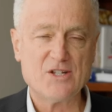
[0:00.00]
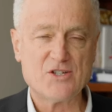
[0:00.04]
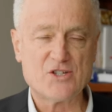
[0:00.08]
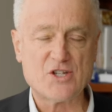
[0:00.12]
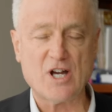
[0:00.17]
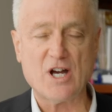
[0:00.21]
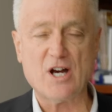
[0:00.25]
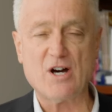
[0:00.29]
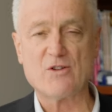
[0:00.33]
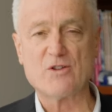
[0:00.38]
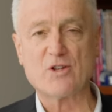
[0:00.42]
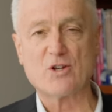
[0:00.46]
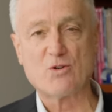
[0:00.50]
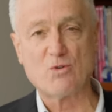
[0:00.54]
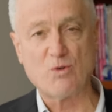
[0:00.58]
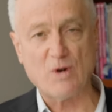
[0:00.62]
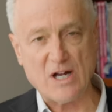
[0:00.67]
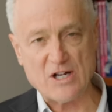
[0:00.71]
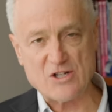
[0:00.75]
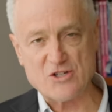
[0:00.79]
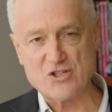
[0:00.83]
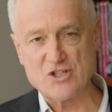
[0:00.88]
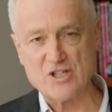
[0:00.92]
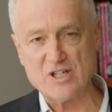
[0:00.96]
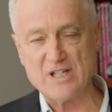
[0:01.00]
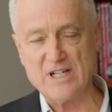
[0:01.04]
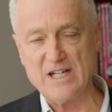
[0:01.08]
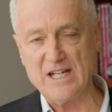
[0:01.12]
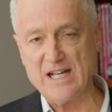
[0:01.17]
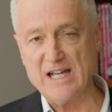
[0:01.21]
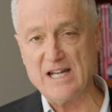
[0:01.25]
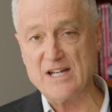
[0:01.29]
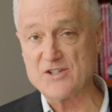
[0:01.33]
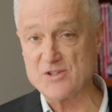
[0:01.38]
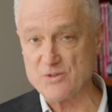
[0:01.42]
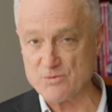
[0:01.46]
So the question
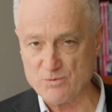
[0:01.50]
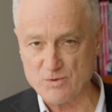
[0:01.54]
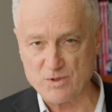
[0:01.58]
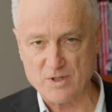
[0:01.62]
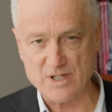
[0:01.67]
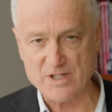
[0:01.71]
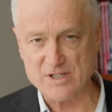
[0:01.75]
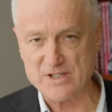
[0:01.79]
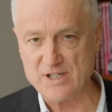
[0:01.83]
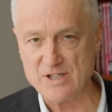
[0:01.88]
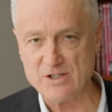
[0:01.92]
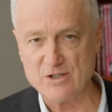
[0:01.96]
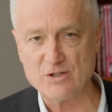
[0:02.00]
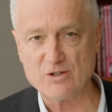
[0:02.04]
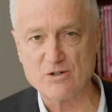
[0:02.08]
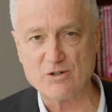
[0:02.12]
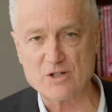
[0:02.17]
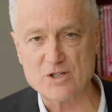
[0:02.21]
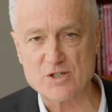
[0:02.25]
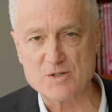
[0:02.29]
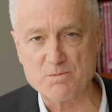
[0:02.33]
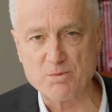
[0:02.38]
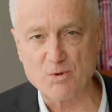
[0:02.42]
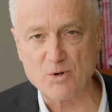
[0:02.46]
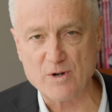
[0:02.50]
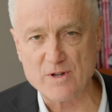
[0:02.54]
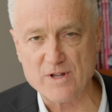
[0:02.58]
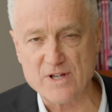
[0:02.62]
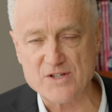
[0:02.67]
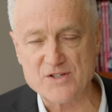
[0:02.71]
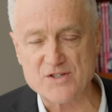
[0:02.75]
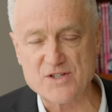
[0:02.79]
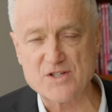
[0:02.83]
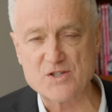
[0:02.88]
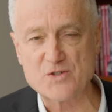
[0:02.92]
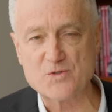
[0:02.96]
is, and we'll continue to explore
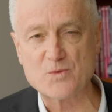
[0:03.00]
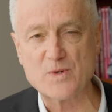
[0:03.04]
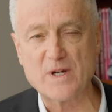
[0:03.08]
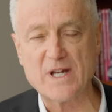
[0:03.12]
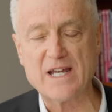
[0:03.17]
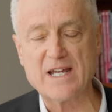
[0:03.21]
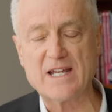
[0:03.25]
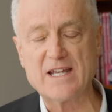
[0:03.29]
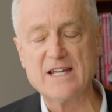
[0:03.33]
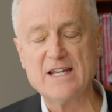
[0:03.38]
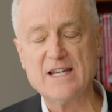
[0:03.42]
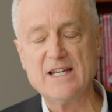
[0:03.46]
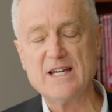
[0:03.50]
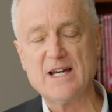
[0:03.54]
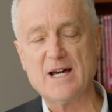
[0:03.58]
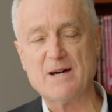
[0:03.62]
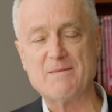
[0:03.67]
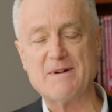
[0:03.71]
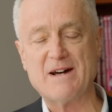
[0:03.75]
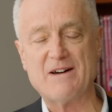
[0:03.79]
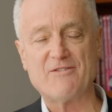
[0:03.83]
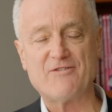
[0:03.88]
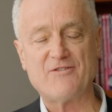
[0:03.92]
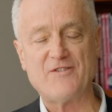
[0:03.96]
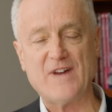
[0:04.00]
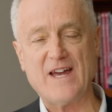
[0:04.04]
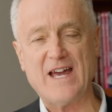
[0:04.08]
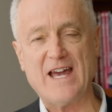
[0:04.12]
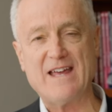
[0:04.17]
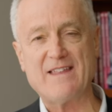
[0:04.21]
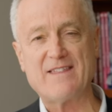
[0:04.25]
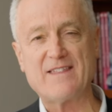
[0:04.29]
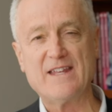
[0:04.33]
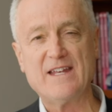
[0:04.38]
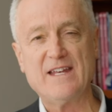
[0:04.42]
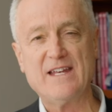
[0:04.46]
this this week about
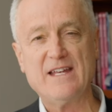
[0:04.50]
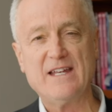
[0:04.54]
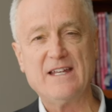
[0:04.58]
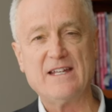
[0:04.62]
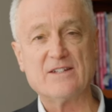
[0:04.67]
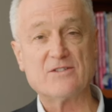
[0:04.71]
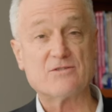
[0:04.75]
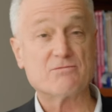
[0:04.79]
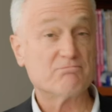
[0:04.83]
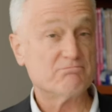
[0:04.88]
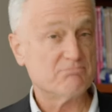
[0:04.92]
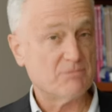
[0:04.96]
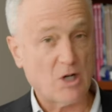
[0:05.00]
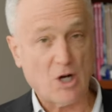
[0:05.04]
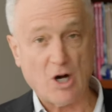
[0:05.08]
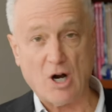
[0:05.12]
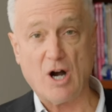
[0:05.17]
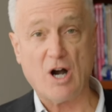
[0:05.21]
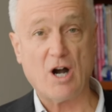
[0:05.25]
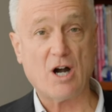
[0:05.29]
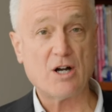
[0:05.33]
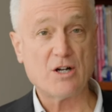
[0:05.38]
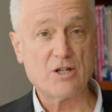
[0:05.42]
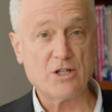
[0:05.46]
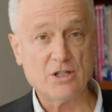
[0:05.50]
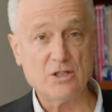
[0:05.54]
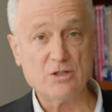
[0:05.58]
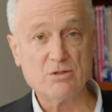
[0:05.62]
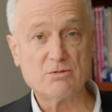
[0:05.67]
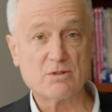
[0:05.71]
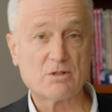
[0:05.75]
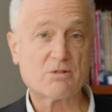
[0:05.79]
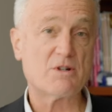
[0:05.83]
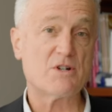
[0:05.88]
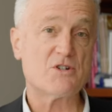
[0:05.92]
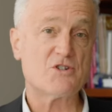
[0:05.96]
faith are
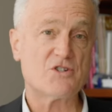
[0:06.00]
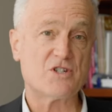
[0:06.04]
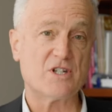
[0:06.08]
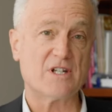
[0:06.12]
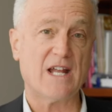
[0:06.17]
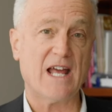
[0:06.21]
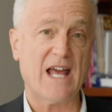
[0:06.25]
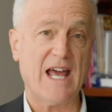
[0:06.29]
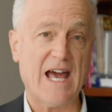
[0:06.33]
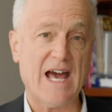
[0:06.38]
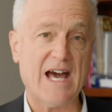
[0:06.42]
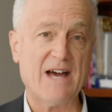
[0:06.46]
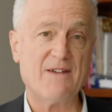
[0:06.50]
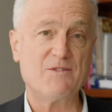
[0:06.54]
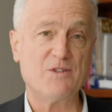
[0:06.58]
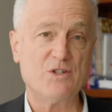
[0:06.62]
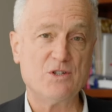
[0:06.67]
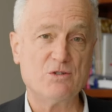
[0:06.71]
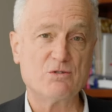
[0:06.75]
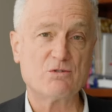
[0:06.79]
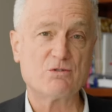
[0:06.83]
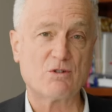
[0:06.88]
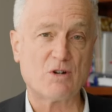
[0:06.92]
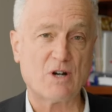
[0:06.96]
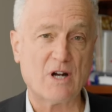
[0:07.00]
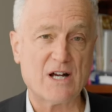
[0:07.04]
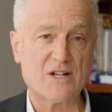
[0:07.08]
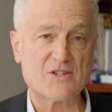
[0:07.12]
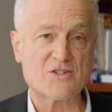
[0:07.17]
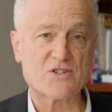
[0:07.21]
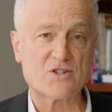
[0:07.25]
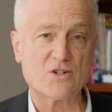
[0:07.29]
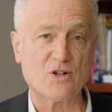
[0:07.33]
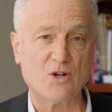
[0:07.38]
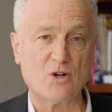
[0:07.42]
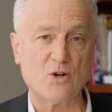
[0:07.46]
you a Christian? Have you
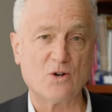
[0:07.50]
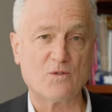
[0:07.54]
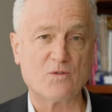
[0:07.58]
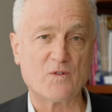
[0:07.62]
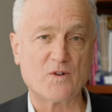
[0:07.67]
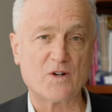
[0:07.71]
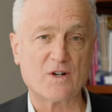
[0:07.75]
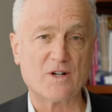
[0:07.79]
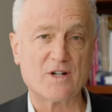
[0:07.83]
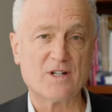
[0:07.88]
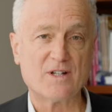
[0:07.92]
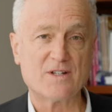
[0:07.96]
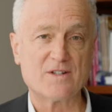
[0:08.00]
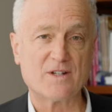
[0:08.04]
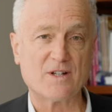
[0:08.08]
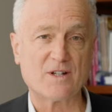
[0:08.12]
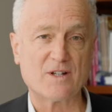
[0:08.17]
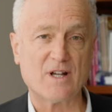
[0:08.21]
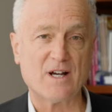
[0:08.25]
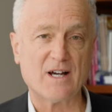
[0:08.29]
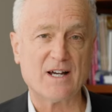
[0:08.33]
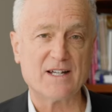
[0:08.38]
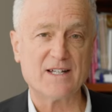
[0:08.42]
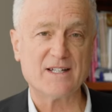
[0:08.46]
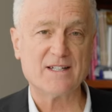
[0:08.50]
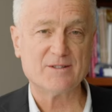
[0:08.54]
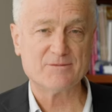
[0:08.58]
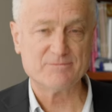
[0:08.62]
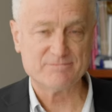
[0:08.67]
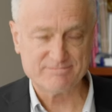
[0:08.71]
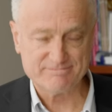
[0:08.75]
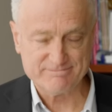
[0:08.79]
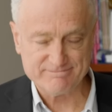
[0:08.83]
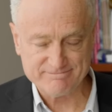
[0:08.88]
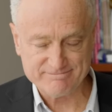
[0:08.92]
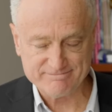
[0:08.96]
crossed over the line?
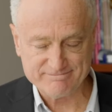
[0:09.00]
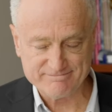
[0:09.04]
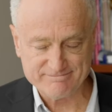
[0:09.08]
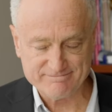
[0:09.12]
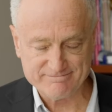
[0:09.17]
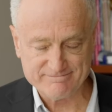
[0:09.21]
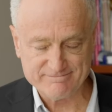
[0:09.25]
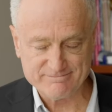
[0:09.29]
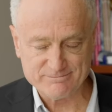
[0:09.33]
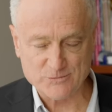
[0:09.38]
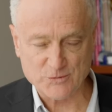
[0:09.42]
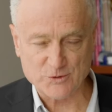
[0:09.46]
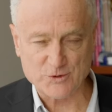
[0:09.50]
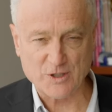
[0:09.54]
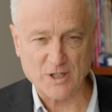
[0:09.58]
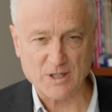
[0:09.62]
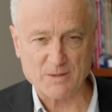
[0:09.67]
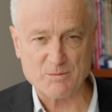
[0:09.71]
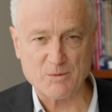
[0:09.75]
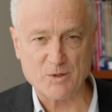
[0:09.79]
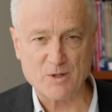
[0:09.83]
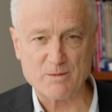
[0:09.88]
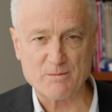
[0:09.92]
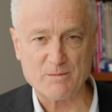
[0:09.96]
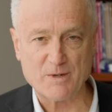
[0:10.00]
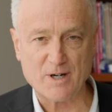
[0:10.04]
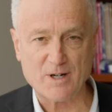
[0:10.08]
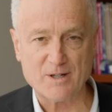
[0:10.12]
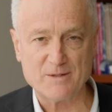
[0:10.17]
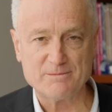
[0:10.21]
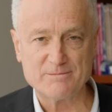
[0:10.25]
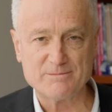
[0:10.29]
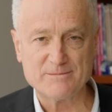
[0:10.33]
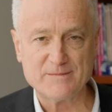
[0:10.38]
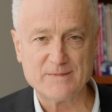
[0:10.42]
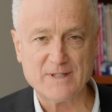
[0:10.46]
We'll talk more
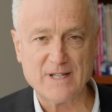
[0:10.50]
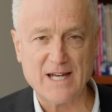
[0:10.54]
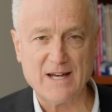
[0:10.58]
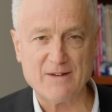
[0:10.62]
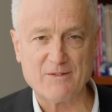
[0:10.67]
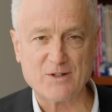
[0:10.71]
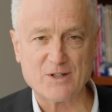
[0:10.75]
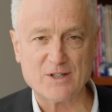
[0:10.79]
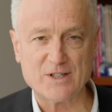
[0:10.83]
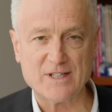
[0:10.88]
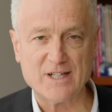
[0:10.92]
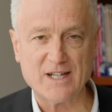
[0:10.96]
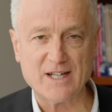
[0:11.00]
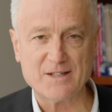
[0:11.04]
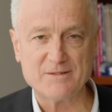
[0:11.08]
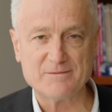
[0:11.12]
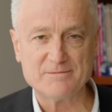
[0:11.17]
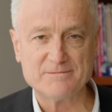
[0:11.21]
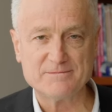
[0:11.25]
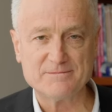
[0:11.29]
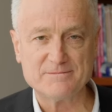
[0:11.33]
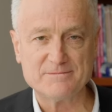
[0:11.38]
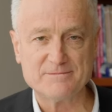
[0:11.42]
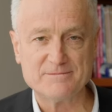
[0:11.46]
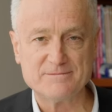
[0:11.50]
tomorrow. Have a good day.